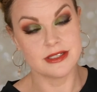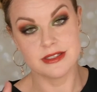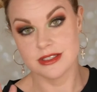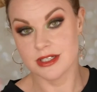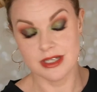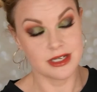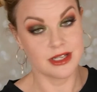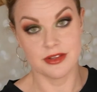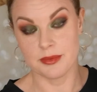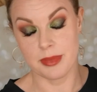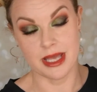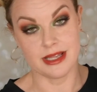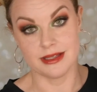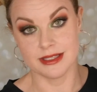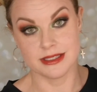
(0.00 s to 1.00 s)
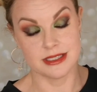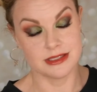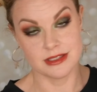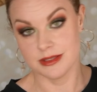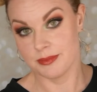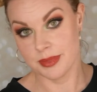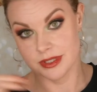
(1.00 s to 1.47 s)
took another palette
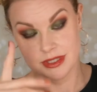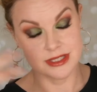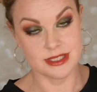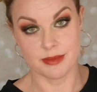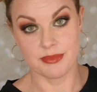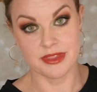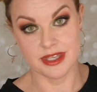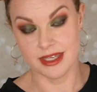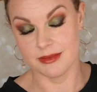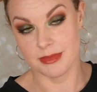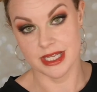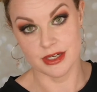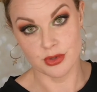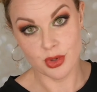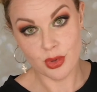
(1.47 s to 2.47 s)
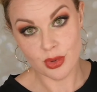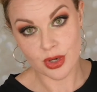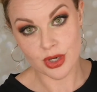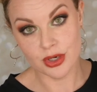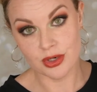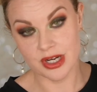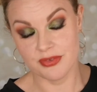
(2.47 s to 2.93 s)
and just put something in my inner
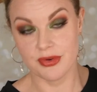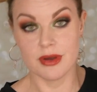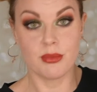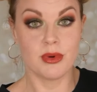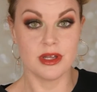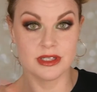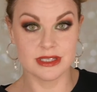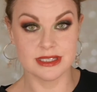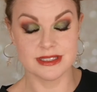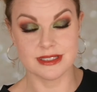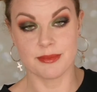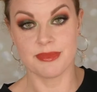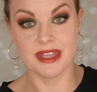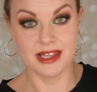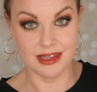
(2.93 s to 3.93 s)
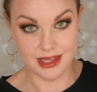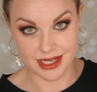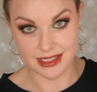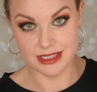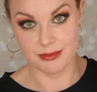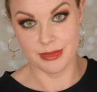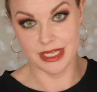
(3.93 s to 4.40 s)
corner if I want something
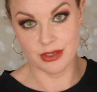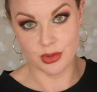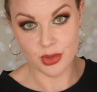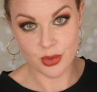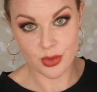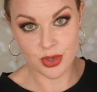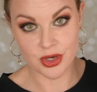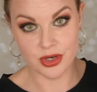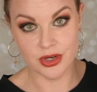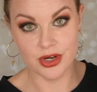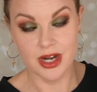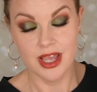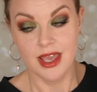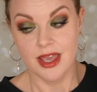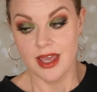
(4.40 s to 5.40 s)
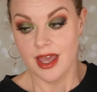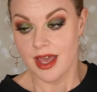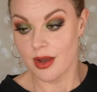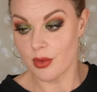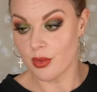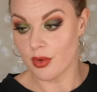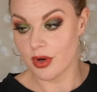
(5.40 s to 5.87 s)
light in my inner corner,
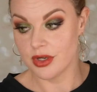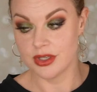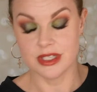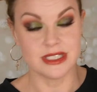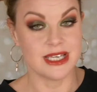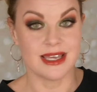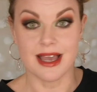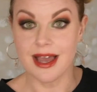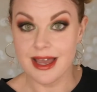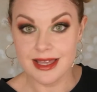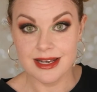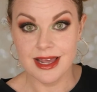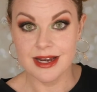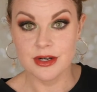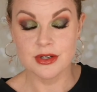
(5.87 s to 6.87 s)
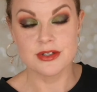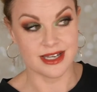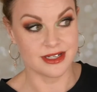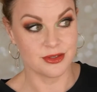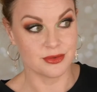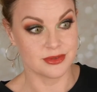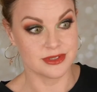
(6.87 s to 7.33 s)
or you can take a highlighter.
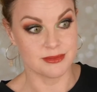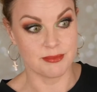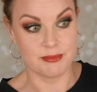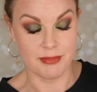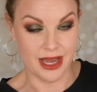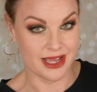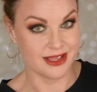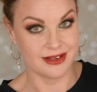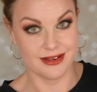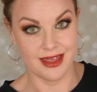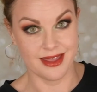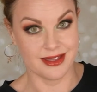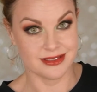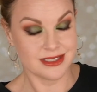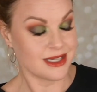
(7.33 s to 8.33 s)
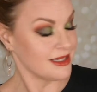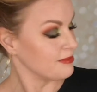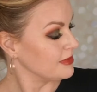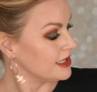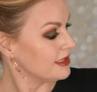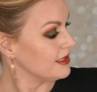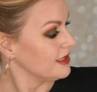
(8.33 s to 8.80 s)
I don't mind that. I
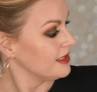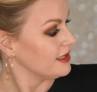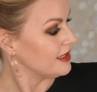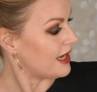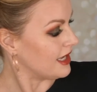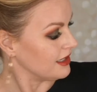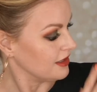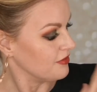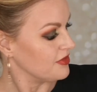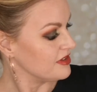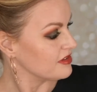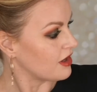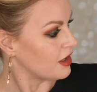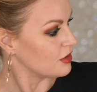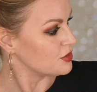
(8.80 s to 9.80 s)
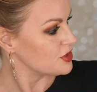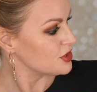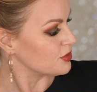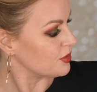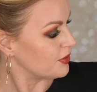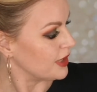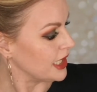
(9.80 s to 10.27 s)
mean, I love this color
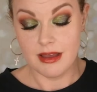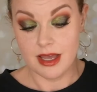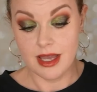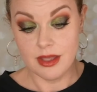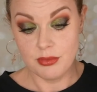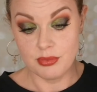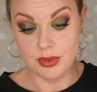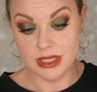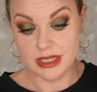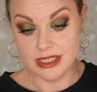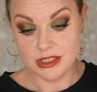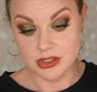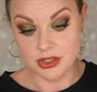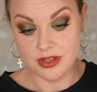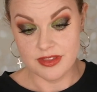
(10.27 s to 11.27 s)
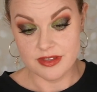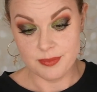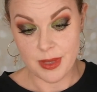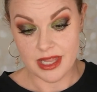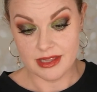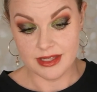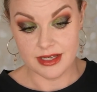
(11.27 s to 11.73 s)
story. I really enjoy this
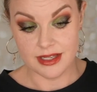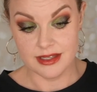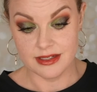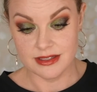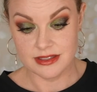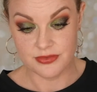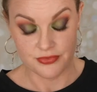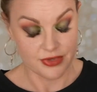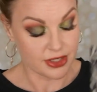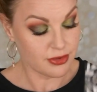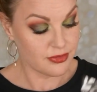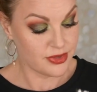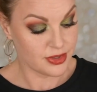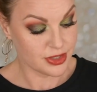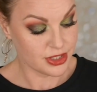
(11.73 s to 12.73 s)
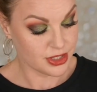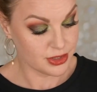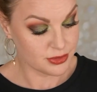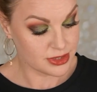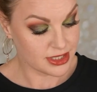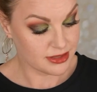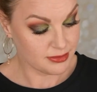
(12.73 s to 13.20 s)
palette and it's very, very
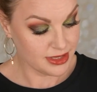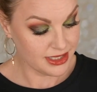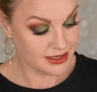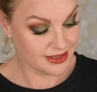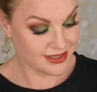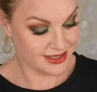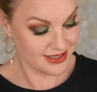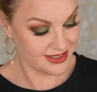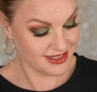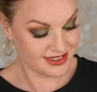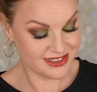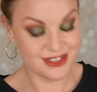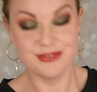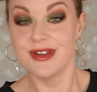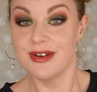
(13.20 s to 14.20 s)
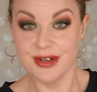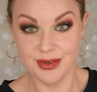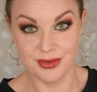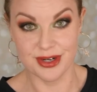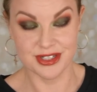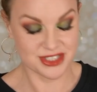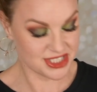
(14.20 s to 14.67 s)
cute. I mean, it's very
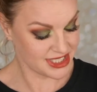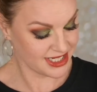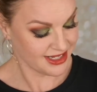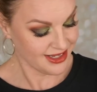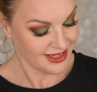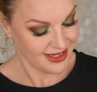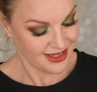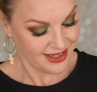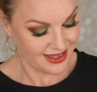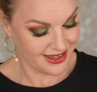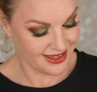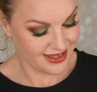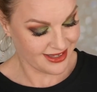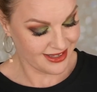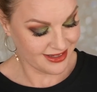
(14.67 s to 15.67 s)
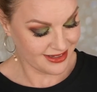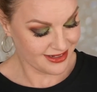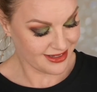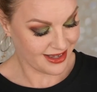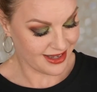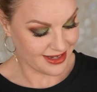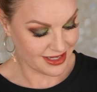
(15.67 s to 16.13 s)
grungy,
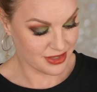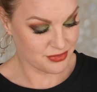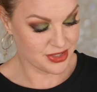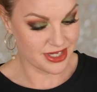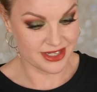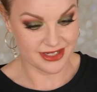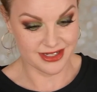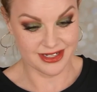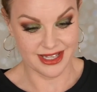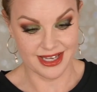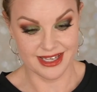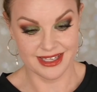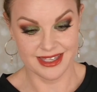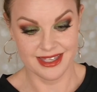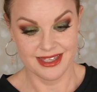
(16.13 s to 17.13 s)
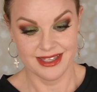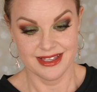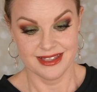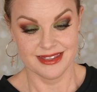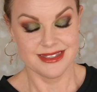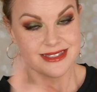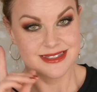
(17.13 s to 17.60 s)
and I have done like,
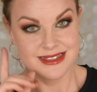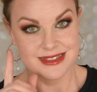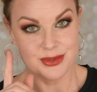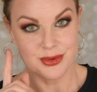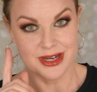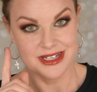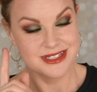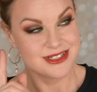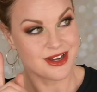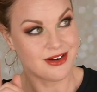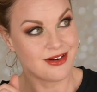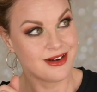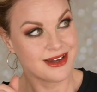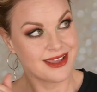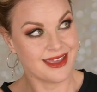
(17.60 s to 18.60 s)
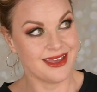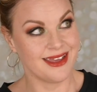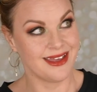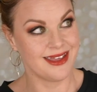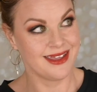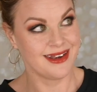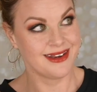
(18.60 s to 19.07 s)
this is quite dark
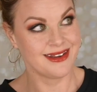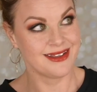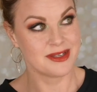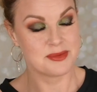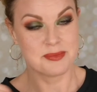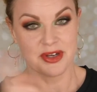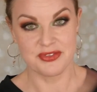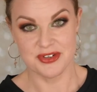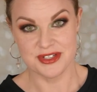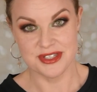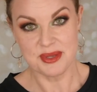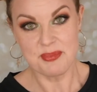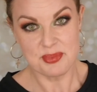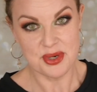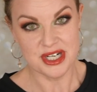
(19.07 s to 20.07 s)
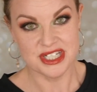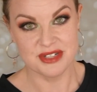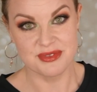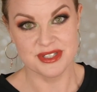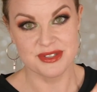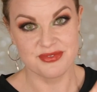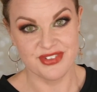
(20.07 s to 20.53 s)
and my first
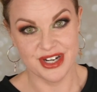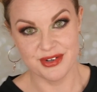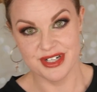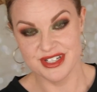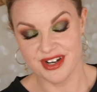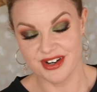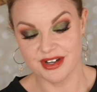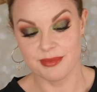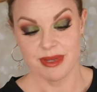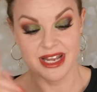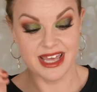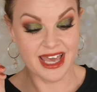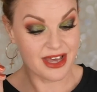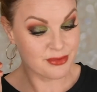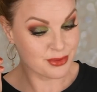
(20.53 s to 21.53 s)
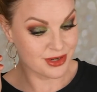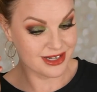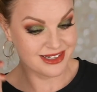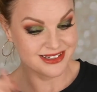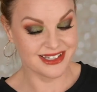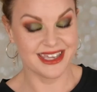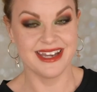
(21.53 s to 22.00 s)
impression was very dark, but I have one
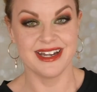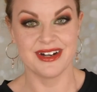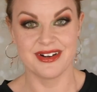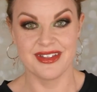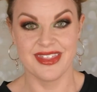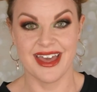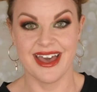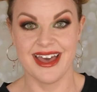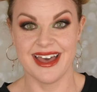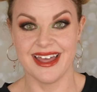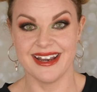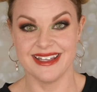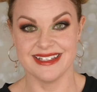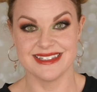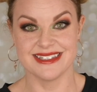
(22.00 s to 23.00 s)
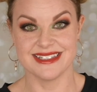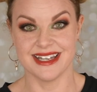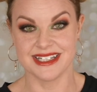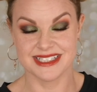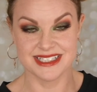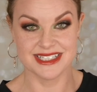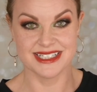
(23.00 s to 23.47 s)
look here that it's
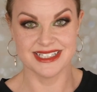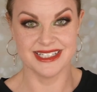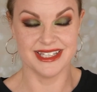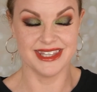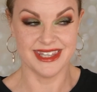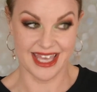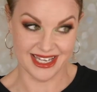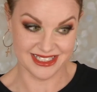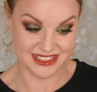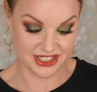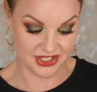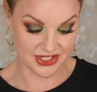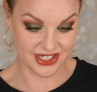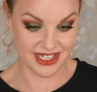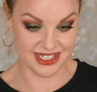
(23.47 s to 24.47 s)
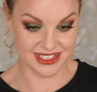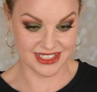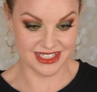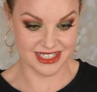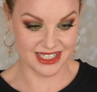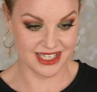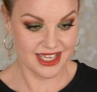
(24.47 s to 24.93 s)
not that dark
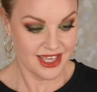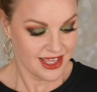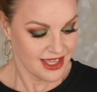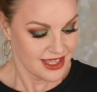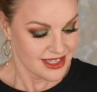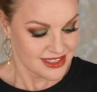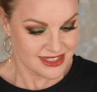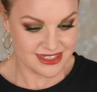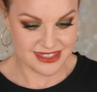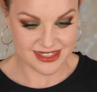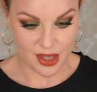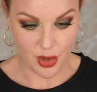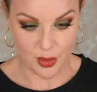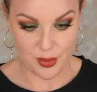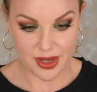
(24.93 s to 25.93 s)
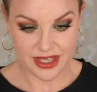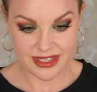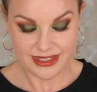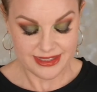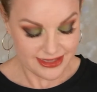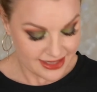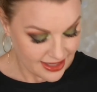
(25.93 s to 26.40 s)
actually. So
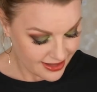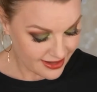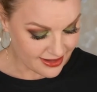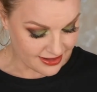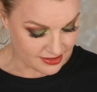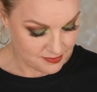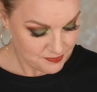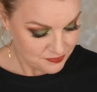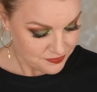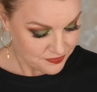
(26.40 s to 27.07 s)
yeah,